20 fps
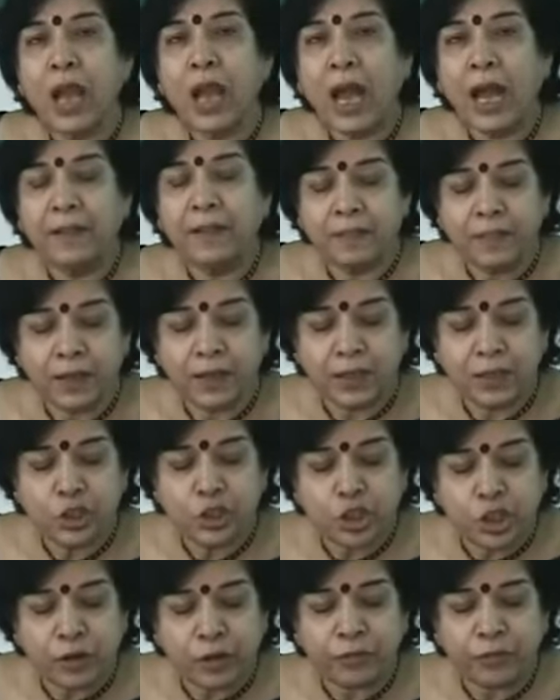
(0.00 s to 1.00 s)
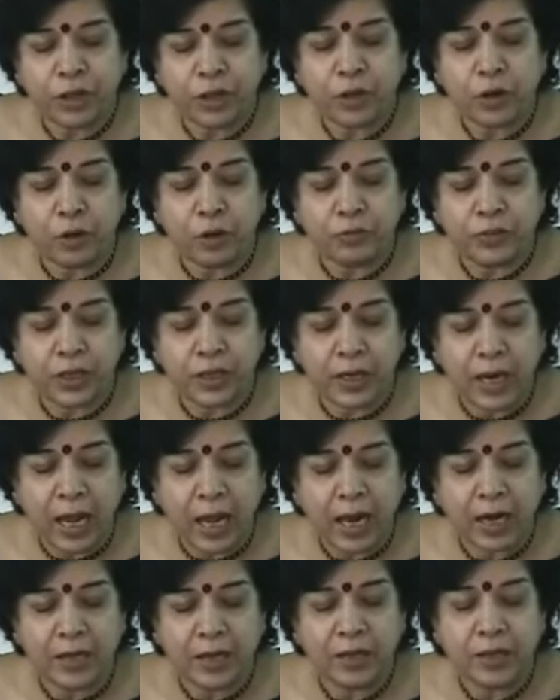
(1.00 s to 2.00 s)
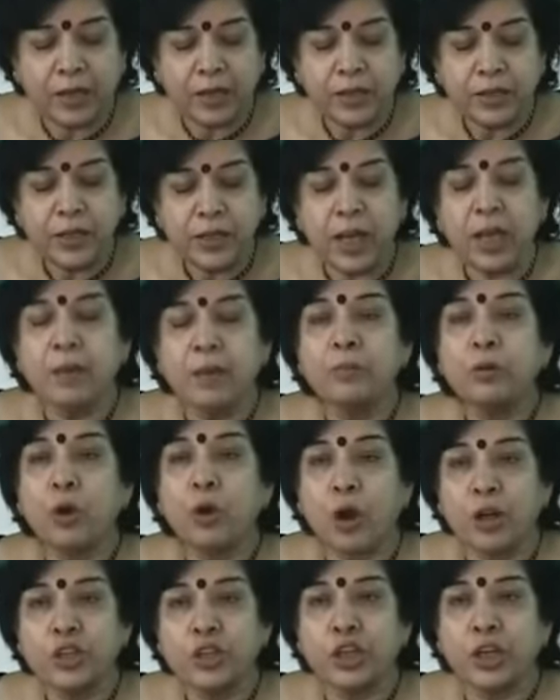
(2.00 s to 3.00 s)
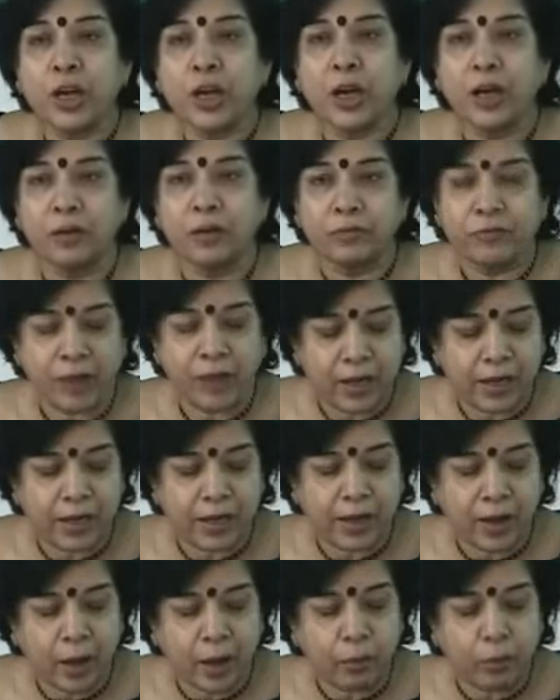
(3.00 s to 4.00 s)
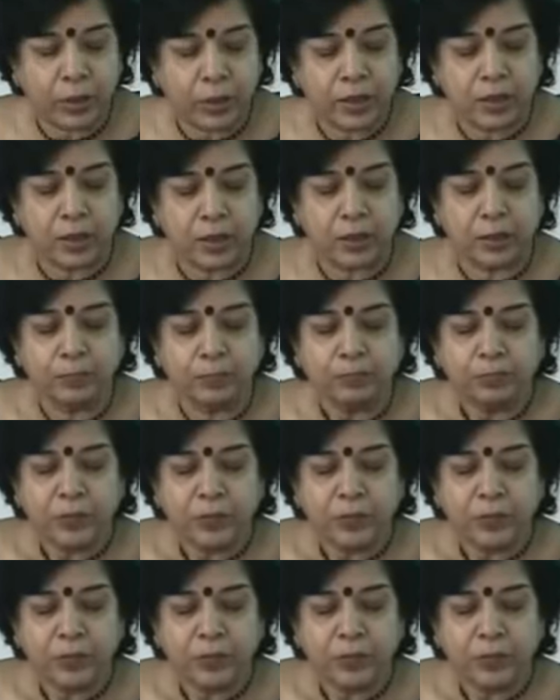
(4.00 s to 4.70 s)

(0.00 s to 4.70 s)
and the chieftain of the land named Kaushika fell in love with her